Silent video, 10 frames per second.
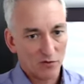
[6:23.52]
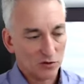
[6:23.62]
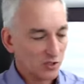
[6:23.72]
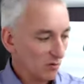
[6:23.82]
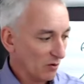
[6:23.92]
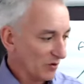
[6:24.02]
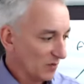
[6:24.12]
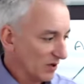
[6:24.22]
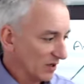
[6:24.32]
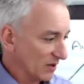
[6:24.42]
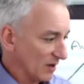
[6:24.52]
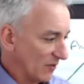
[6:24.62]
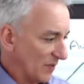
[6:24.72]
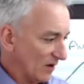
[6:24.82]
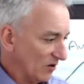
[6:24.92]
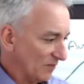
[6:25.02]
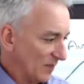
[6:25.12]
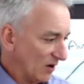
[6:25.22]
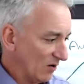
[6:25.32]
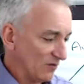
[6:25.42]
She wrote the book
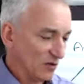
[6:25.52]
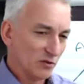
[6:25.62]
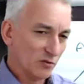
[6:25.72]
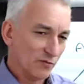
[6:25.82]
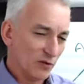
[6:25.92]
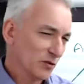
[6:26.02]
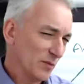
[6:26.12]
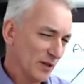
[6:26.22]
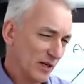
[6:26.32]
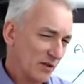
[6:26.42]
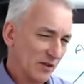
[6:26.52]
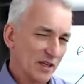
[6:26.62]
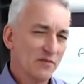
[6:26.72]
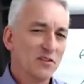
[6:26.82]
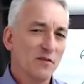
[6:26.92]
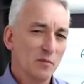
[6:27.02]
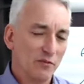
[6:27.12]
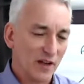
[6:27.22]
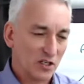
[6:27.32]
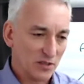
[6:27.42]
Power Vulnerability of the Gifts of
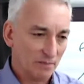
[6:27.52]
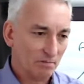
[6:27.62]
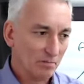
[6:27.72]
Imperfection.